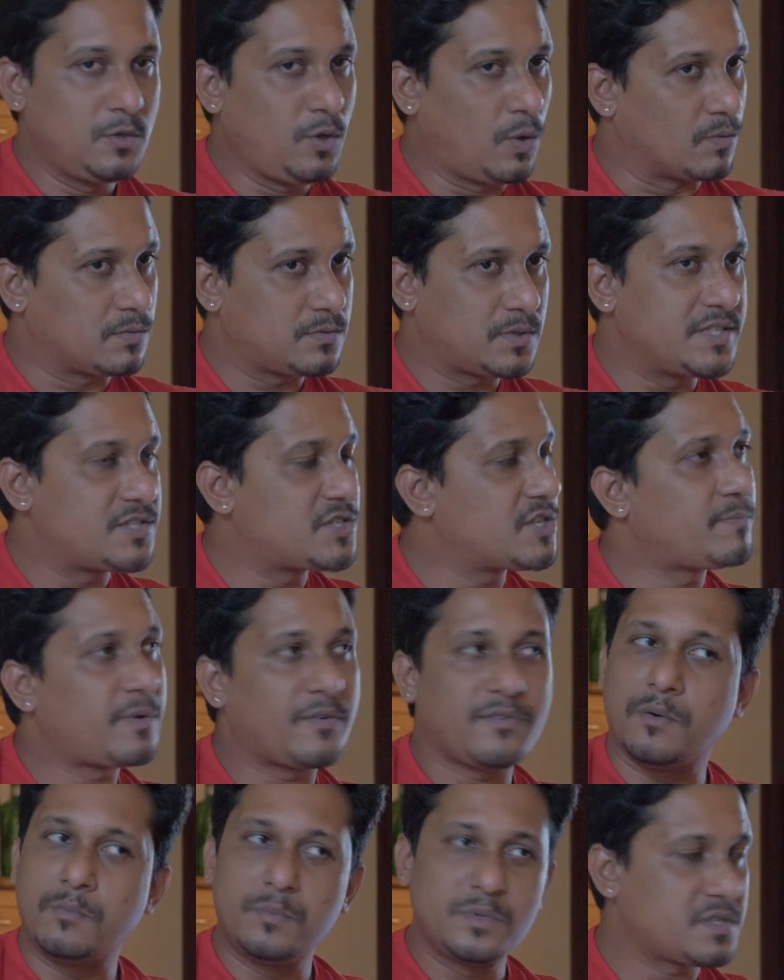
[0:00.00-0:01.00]
No, the engine
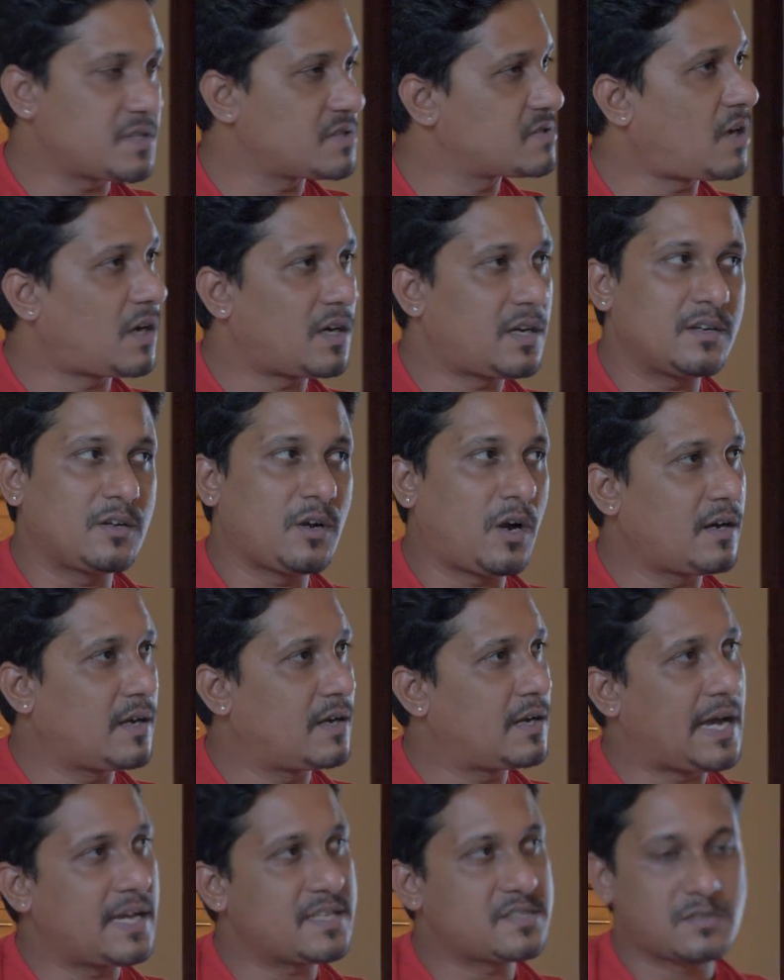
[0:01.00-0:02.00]
performance is
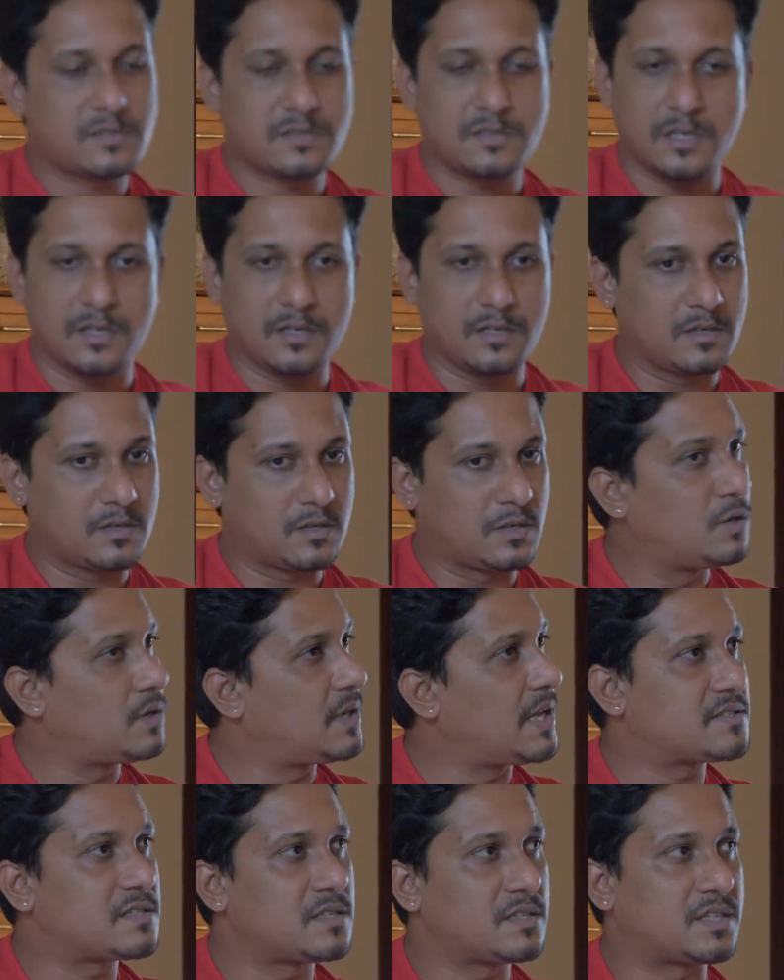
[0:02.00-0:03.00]
not as
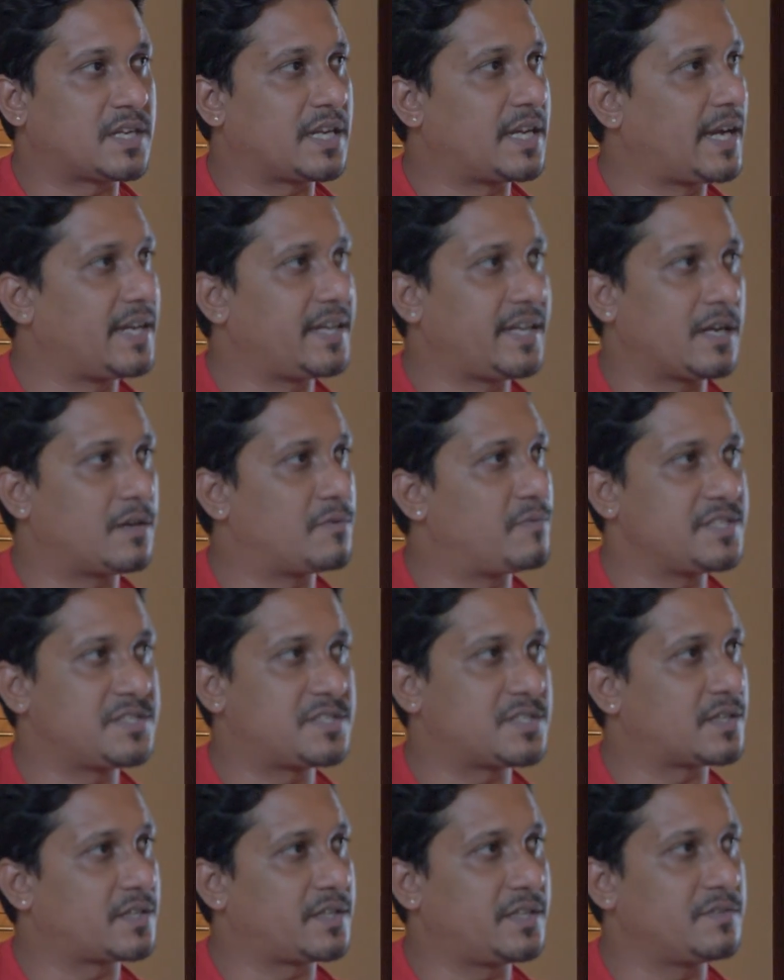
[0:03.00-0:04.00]
good as the 390
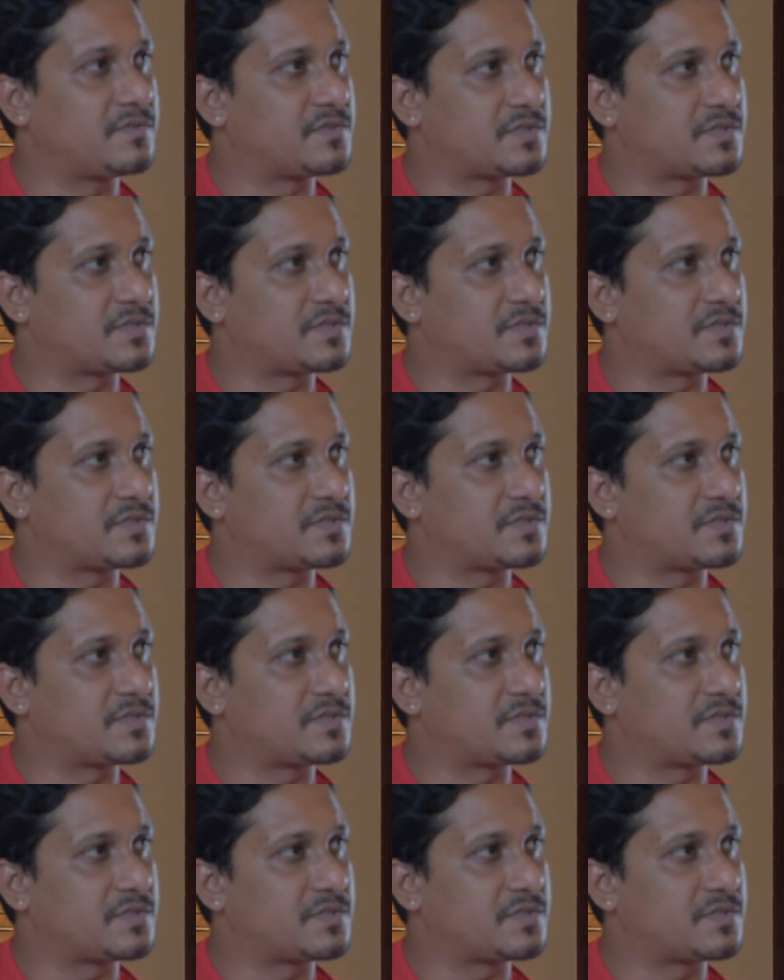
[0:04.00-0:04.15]
Adventure gives.